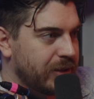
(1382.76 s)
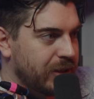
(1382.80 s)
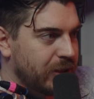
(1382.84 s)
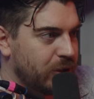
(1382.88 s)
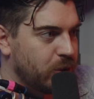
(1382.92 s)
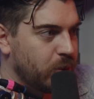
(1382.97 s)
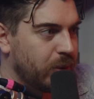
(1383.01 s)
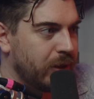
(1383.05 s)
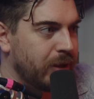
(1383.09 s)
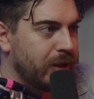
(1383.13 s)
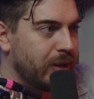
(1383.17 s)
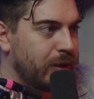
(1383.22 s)

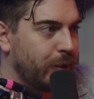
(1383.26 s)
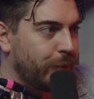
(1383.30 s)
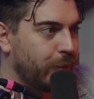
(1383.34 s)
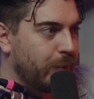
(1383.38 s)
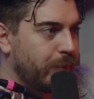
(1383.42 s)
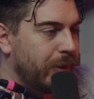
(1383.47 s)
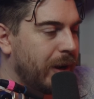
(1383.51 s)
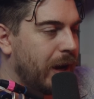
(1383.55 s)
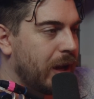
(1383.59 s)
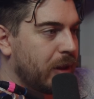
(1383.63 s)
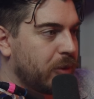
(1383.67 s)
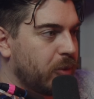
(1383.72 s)
do it in a different
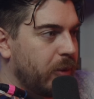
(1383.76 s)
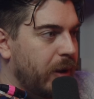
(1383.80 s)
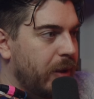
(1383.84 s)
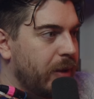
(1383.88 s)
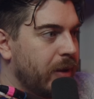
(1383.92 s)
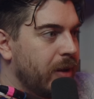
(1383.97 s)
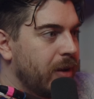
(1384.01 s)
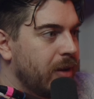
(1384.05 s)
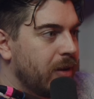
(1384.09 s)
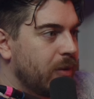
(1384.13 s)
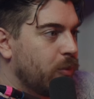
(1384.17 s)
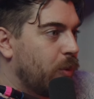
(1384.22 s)
pathway.
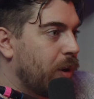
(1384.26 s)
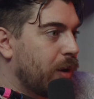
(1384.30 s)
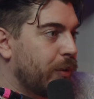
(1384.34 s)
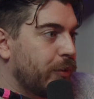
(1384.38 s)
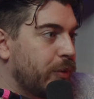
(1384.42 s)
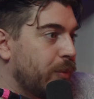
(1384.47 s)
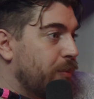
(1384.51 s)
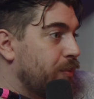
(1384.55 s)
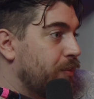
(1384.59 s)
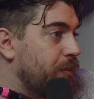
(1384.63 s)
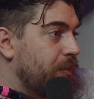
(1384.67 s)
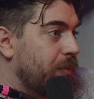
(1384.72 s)
One of
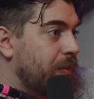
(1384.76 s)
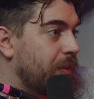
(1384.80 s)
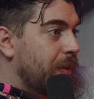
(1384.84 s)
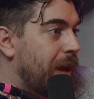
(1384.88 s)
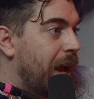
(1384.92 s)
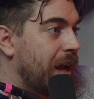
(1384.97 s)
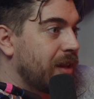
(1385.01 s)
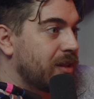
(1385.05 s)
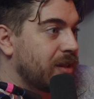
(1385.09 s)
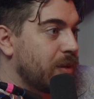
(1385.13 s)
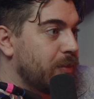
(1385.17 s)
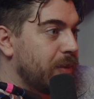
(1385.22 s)
them
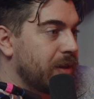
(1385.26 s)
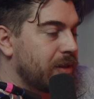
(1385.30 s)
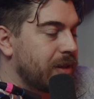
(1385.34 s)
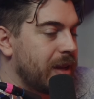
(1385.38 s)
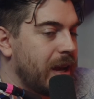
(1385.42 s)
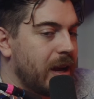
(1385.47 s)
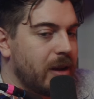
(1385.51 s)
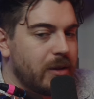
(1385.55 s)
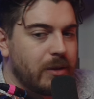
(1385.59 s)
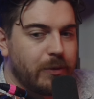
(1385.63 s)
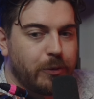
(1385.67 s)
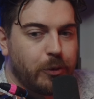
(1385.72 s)
has to miss
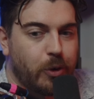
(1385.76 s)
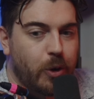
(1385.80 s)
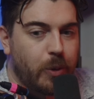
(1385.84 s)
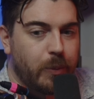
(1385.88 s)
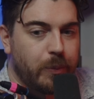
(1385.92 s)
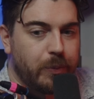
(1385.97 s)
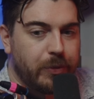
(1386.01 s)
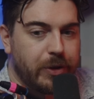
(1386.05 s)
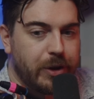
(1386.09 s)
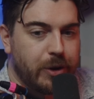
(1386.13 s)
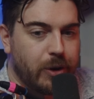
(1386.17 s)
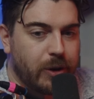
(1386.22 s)
out
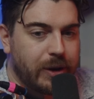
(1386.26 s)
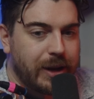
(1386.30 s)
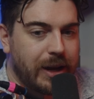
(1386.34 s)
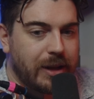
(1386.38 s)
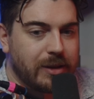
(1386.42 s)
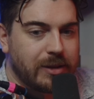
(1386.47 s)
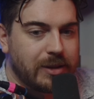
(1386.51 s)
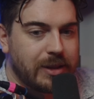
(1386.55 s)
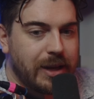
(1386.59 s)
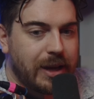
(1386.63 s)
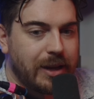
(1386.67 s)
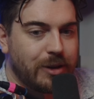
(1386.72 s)
from the
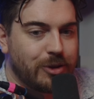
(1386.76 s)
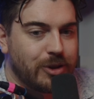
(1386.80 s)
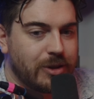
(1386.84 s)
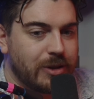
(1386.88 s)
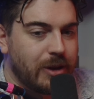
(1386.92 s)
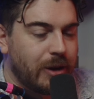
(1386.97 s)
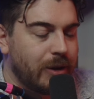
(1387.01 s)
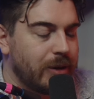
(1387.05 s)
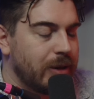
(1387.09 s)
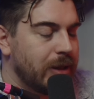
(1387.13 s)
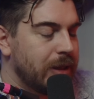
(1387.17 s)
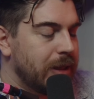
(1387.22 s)
knockout stage.
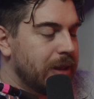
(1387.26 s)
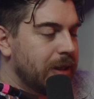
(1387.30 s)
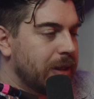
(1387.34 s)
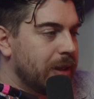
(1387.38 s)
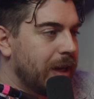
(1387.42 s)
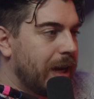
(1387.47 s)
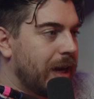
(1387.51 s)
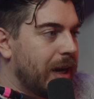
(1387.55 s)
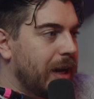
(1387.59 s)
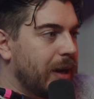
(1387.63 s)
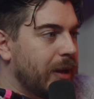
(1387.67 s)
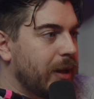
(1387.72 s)
So
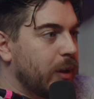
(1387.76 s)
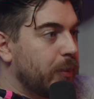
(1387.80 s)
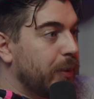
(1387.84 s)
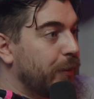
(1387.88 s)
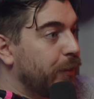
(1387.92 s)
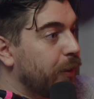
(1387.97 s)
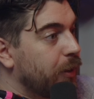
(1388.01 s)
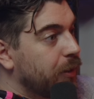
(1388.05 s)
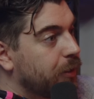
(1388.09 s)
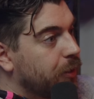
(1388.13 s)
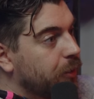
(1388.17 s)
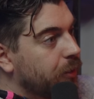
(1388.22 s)
uh, it'll be
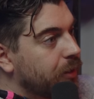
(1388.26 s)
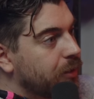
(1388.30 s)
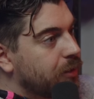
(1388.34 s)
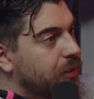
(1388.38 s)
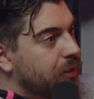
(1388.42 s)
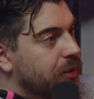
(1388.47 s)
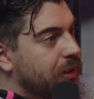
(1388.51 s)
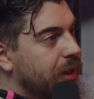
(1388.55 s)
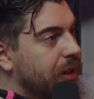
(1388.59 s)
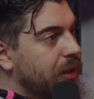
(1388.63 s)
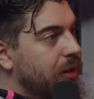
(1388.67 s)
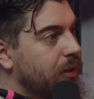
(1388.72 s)
very curious to
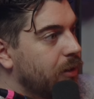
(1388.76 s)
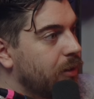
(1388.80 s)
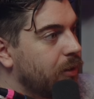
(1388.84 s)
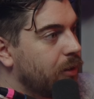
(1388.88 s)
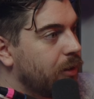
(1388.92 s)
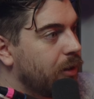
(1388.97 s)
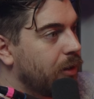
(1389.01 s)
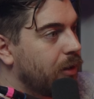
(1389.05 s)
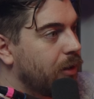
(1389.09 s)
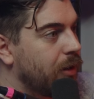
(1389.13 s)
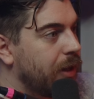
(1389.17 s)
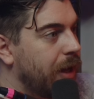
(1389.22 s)
see
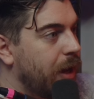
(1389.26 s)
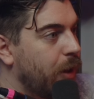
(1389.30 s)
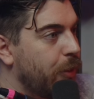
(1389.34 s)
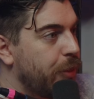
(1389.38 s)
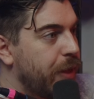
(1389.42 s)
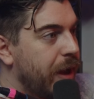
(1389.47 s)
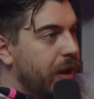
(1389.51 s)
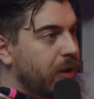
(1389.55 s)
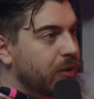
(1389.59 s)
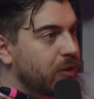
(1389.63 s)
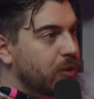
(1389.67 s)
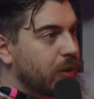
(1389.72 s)
uh, how
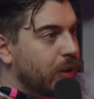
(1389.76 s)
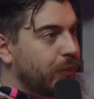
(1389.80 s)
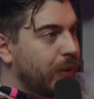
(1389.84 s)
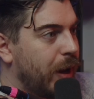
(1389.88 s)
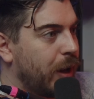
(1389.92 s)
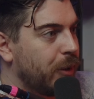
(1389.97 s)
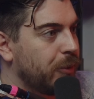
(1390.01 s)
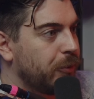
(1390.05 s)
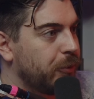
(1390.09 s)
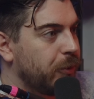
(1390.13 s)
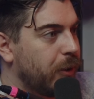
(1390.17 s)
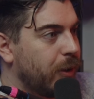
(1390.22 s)
that sort of
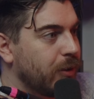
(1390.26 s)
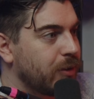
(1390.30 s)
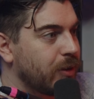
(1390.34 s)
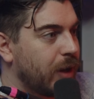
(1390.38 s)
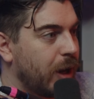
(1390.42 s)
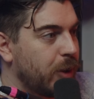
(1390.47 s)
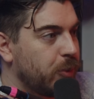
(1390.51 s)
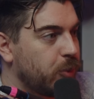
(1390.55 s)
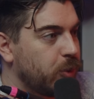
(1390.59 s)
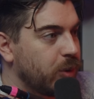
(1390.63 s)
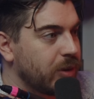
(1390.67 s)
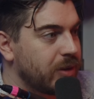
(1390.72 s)
unfolds.
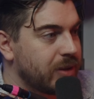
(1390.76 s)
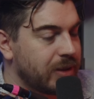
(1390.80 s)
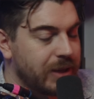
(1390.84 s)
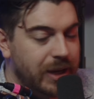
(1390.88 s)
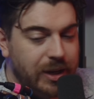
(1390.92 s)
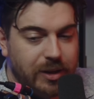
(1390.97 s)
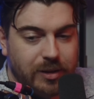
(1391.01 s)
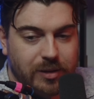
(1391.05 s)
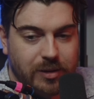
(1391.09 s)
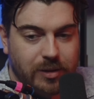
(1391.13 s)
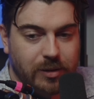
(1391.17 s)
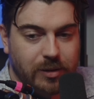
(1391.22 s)
I would
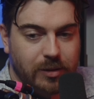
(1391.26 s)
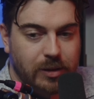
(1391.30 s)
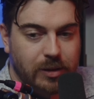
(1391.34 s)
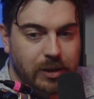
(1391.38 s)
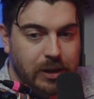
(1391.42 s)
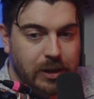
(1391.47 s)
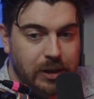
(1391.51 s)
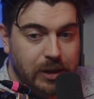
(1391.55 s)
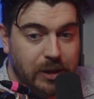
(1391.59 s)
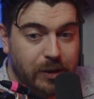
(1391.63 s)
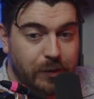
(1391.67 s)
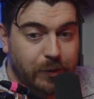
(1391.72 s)
say to
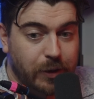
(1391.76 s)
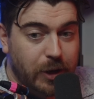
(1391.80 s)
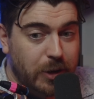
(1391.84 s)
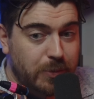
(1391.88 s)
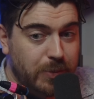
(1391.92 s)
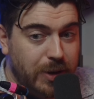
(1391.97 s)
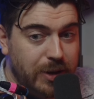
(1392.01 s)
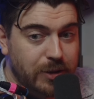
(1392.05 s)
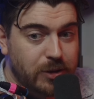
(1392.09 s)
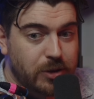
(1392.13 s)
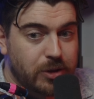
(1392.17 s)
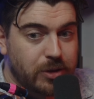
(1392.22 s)
very
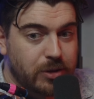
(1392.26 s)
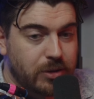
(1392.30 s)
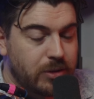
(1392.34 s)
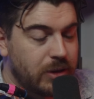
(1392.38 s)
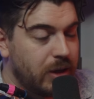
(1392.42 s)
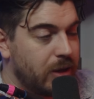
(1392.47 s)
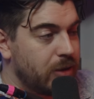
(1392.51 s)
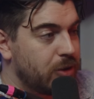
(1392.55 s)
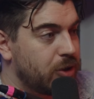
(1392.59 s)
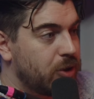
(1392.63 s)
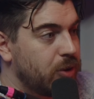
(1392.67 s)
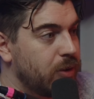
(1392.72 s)
much
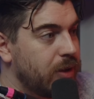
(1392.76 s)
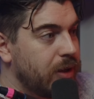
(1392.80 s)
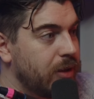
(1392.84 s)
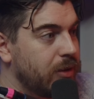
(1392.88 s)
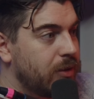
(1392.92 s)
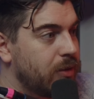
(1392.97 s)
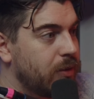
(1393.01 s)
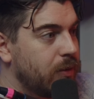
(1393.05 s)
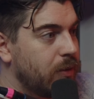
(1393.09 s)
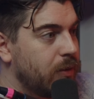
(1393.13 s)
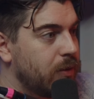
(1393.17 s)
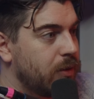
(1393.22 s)
uh, tune
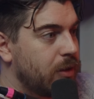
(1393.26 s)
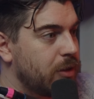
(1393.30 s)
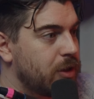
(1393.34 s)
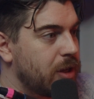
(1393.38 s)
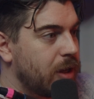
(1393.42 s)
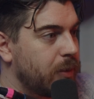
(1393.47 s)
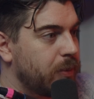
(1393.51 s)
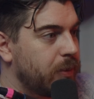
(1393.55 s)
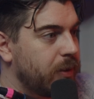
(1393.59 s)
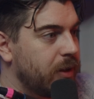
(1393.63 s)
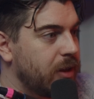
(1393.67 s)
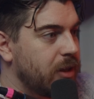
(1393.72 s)
into the
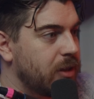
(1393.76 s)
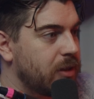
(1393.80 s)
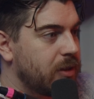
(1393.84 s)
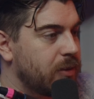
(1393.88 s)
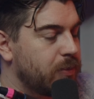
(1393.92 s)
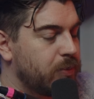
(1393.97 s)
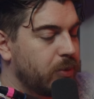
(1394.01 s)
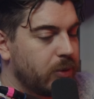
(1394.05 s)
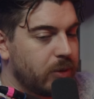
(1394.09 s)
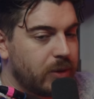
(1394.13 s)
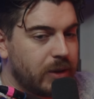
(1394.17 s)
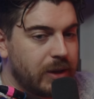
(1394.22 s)
Japanese
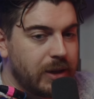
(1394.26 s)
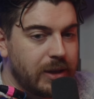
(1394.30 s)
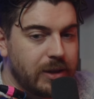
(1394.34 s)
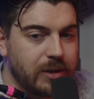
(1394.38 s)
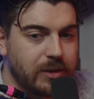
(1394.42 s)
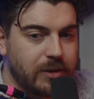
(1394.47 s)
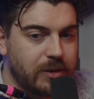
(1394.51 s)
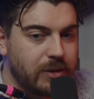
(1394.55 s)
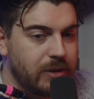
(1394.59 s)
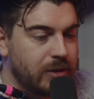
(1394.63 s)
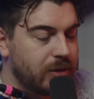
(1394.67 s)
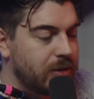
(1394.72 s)

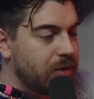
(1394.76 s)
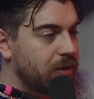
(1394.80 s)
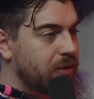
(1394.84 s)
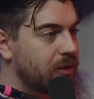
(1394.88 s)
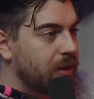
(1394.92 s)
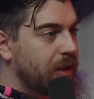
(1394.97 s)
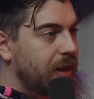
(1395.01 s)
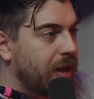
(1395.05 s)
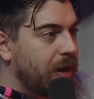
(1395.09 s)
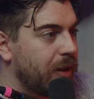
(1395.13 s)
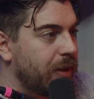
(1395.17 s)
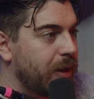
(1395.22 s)
broadcast to, to
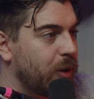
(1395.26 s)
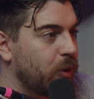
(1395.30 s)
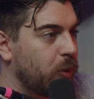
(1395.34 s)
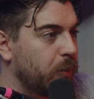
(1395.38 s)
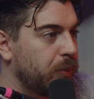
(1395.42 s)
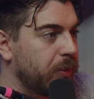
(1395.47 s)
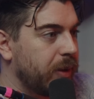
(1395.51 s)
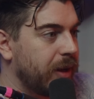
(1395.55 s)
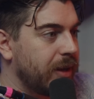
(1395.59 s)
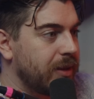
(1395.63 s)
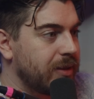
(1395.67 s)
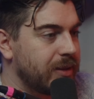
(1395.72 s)
see how that all
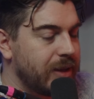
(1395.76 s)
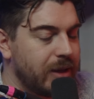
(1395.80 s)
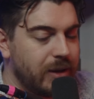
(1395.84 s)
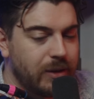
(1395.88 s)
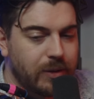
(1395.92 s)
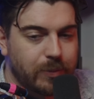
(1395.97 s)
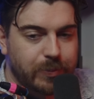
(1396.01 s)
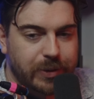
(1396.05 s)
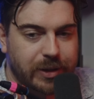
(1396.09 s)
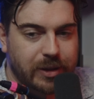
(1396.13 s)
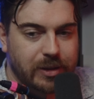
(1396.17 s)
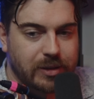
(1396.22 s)
plays
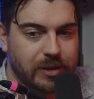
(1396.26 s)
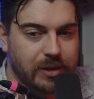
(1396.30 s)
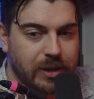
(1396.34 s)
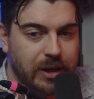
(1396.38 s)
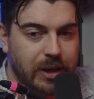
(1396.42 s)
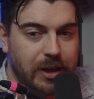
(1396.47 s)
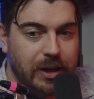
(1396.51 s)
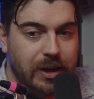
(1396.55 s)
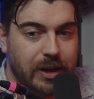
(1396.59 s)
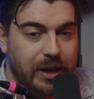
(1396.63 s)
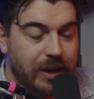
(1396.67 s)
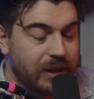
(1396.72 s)
out because
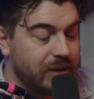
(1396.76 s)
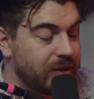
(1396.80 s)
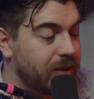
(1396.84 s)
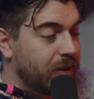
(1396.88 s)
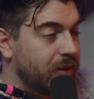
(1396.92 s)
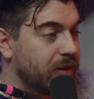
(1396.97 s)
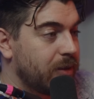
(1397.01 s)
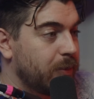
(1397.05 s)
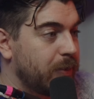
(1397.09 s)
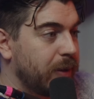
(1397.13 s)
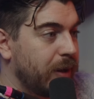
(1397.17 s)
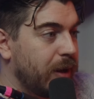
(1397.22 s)
it's going
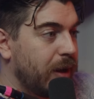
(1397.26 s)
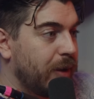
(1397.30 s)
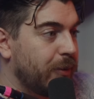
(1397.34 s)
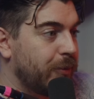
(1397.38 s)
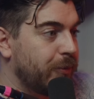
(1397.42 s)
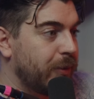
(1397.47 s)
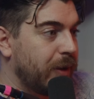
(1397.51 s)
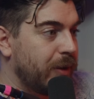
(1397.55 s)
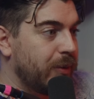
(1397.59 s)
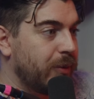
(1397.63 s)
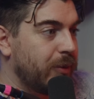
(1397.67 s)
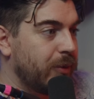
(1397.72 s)
to be a
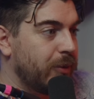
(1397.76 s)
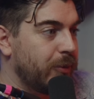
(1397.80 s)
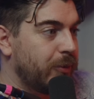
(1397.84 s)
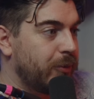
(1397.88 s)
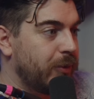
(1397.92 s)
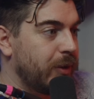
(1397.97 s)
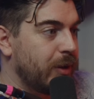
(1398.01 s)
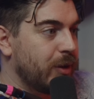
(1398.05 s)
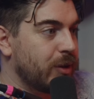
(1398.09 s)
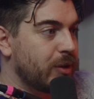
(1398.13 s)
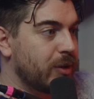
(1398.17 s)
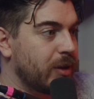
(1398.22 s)
fun
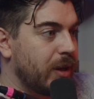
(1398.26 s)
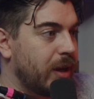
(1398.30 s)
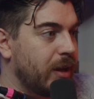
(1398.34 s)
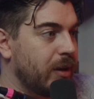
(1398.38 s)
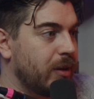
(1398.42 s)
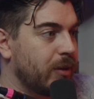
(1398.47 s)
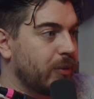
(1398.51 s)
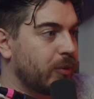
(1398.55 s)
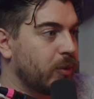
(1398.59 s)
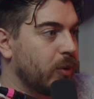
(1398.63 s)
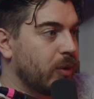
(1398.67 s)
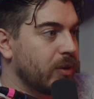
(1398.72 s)
finish. And
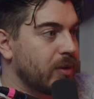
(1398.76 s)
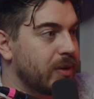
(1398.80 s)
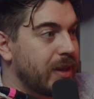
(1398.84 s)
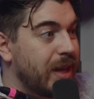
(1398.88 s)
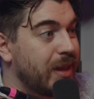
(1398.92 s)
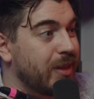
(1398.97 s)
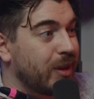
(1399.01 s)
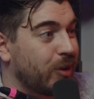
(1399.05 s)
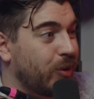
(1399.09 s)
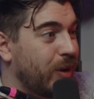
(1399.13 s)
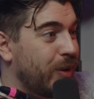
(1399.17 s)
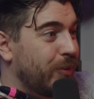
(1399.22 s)
of course, then
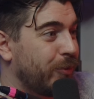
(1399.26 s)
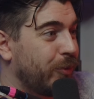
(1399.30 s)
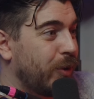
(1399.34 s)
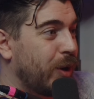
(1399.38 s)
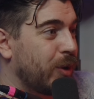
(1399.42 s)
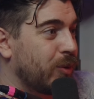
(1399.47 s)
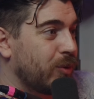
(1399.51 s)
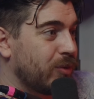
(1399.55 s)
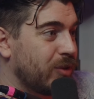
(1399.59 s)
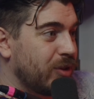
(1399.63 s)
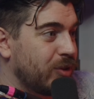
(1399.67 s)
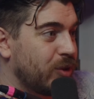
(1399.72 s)
the grand
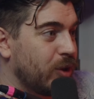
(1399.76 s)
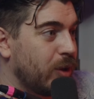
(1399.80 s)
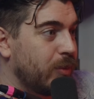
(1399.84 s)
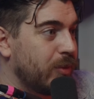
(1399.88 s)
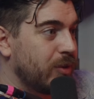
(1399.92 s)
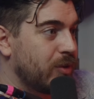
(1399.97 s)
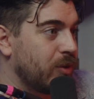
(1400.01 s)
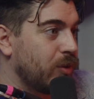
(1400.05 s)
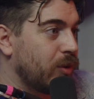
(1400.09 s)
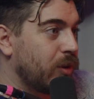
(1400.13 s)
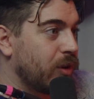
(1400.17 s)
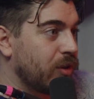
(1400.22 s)
final
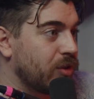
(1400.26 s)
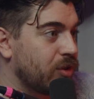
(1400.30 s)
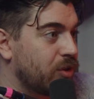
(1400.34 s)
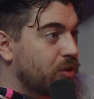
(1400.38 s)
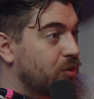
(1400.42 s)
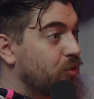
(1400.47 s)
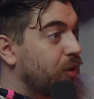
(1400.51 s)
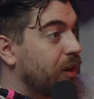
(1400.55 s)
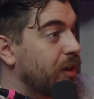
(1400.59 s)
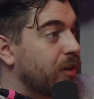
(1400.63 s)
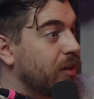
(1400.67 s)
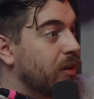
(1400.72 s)
determines who goes
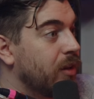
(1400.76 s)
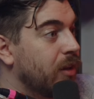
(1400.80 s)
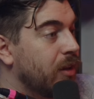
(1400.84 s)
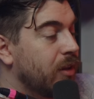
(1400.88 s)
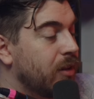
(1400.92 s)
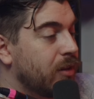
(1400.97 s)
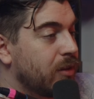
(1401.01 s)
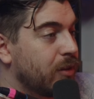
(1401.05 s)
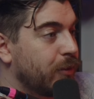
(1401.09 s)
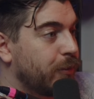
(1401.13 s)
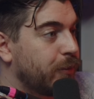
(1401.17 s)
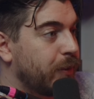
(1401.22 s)
straight
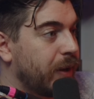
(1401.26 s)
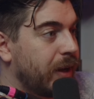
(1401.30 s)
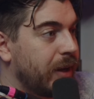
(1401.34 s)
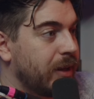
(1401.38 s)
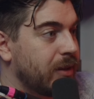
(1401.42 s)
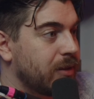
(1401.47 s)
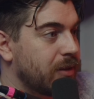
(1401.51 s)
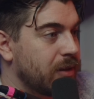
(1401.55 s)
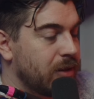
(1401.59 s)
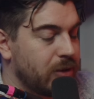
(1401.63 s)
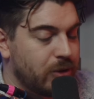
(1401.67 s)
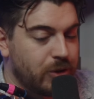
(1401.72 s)
to
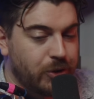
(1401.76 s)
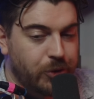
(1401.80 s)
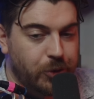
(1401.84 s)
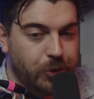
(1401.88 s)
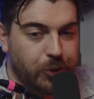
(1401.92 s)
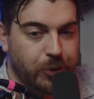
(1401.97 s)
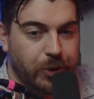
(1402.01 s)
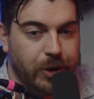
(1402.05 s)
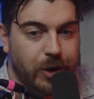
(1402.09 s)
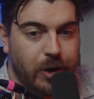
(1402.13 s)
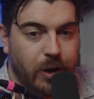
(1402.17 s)
phase two.